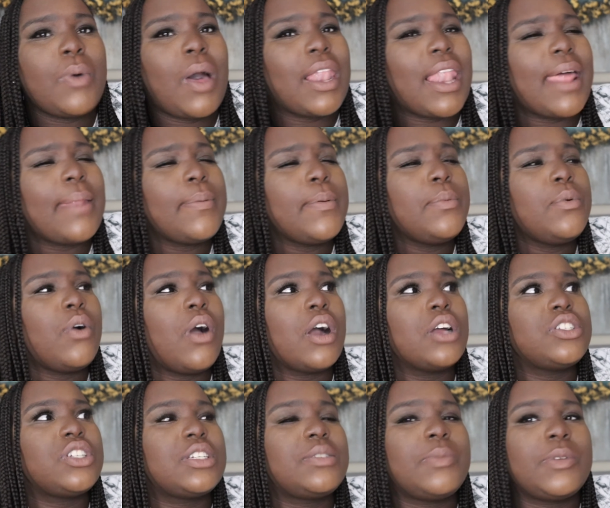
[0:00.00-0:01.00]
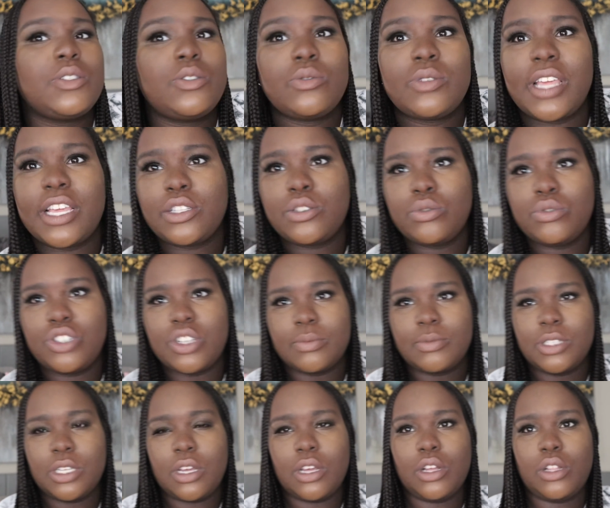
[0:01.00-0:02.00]
A lot of people are judgmental. They do
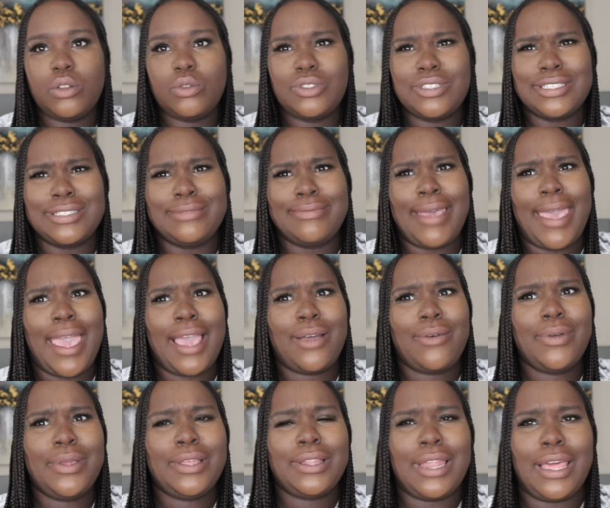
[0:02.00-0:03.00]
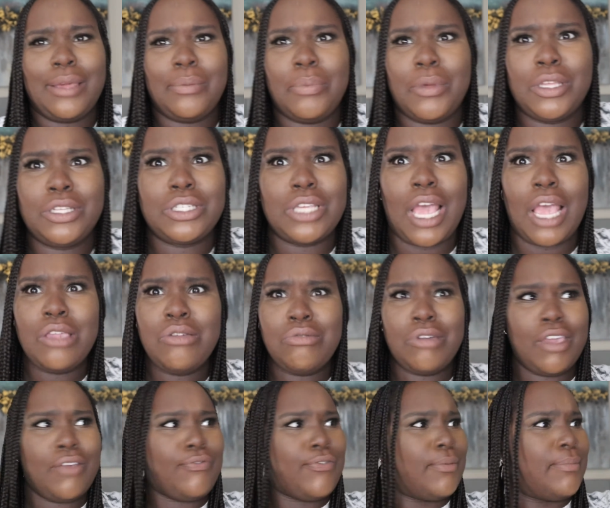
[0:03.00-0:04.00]
jump to conclusions mad quick. Like, bitch, how
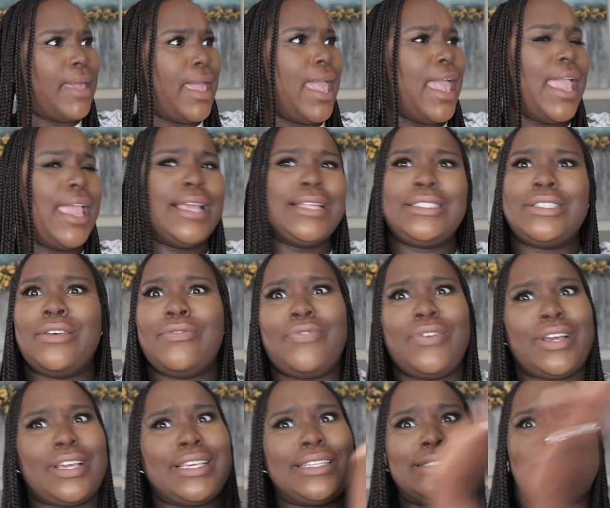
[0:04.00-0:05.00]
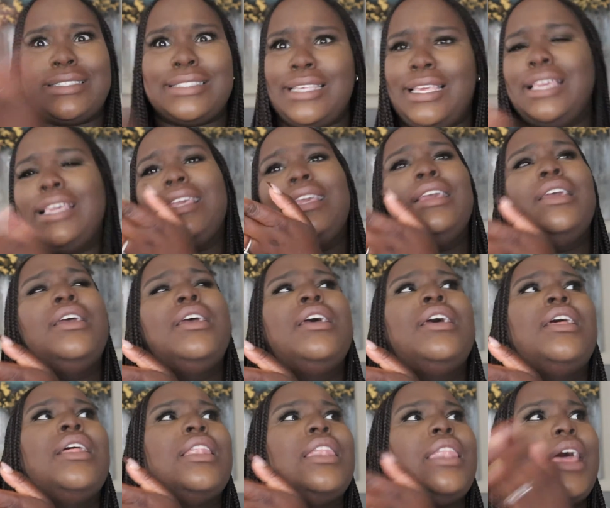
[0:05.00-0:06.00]
you get from A to fucking Z?
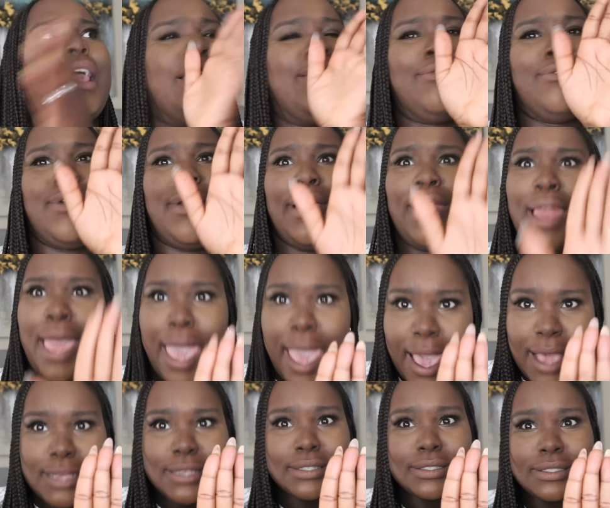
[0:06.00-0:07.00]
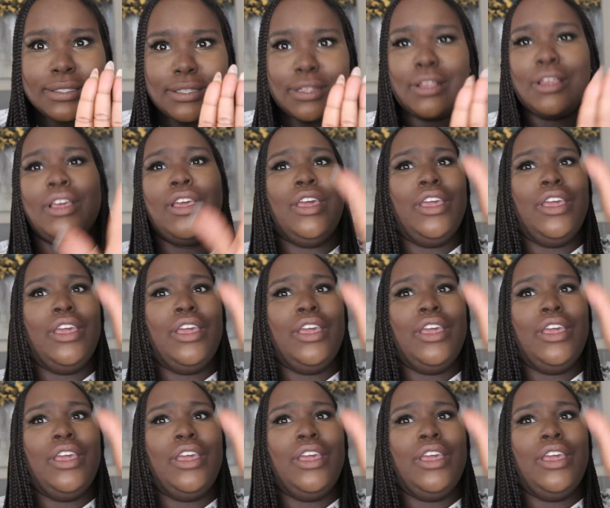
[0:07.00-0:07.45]
Like, relax,